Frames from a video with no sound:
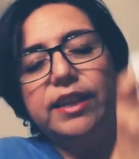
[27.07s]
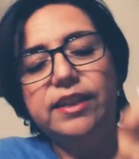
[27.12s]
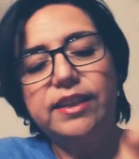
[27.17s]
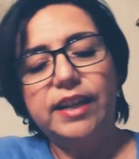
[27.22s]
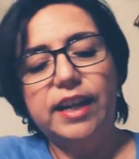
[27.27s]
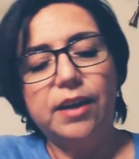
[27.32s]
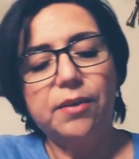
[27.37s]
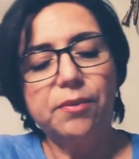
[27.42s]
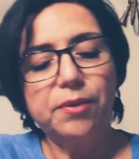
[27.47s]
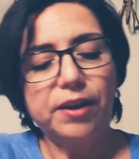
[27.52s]
And
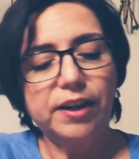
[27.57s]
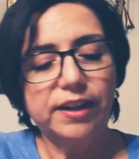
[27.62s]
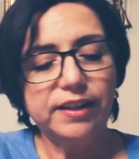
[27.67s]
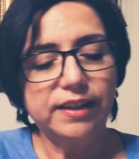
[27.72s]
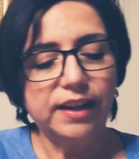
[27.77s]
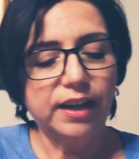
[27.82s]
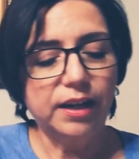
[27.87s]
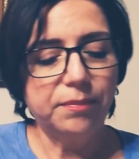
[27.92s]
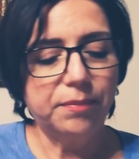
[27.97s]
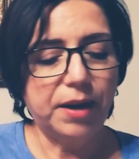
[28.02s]
today we're going
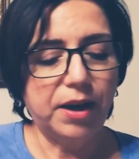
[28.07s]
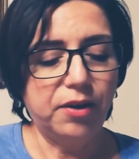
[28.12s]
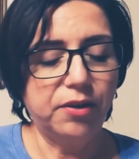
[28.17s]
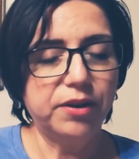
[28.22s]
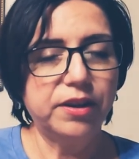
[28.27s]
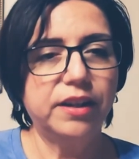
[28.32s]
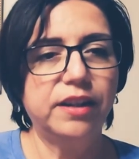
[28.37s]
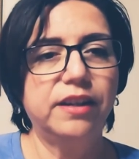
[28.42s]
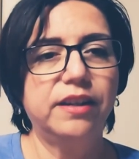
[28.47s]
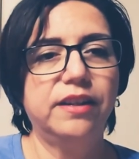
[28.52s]
to talk
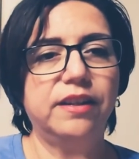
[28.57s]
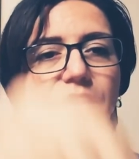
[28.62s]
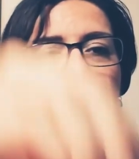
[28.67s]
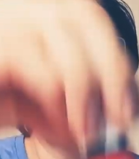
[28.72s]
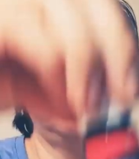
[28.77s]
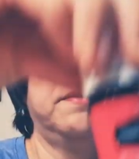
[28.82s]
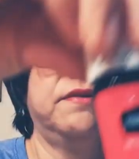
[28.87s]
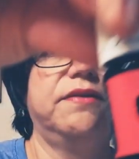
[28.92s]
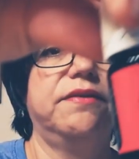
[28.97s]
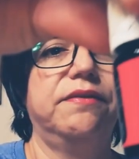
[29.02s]
about
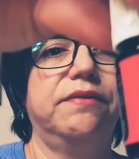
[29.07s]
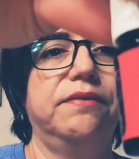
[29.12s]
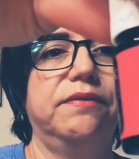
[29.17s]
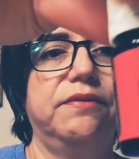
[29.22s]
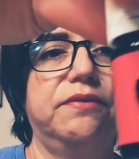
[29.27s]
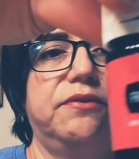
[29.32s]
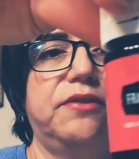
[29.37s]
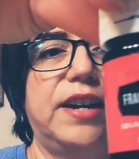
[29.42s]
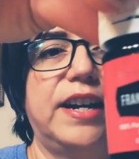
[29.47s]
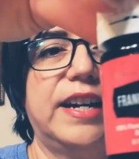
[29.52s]

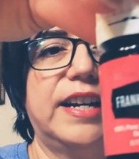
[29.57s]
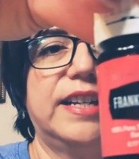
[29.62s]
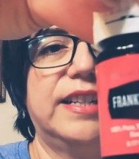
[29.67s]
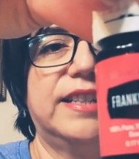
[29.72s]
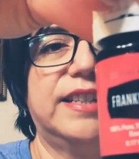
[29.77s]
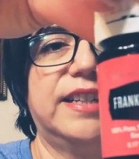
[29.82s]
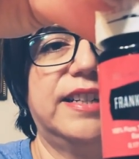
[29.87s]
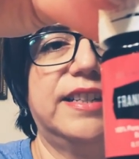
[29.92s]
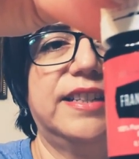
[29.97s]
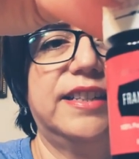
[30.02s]

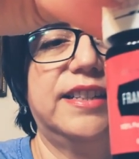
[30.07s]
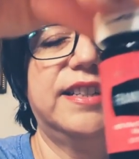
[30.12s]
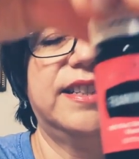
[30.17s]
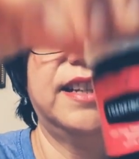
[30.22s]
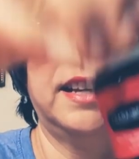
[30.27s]
frankincense.